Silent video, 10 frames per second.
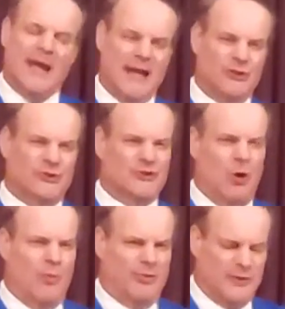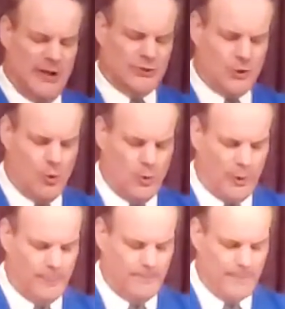He soweth
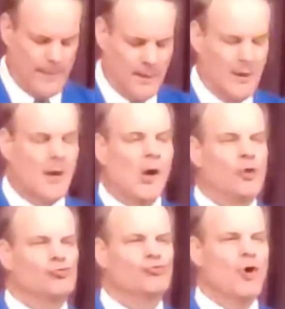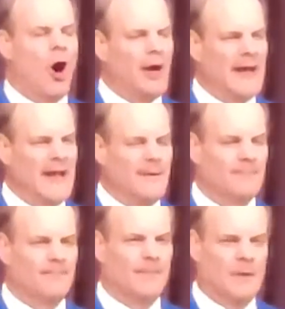discord. Naughty,
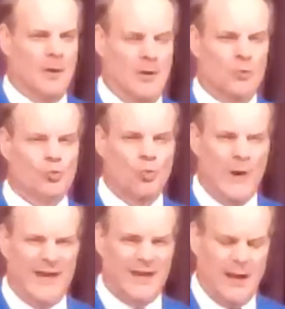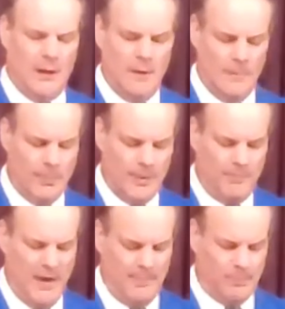wicked
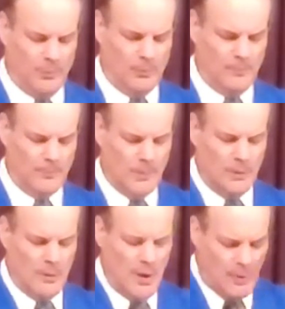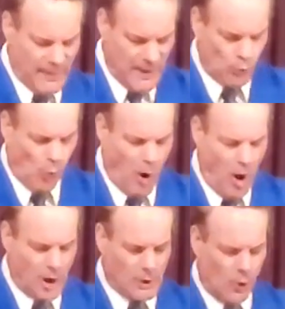people, they
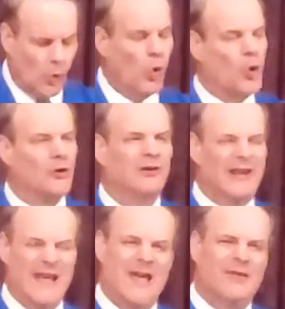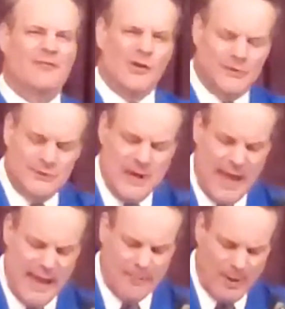walk or live
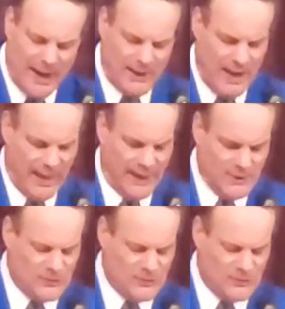day by day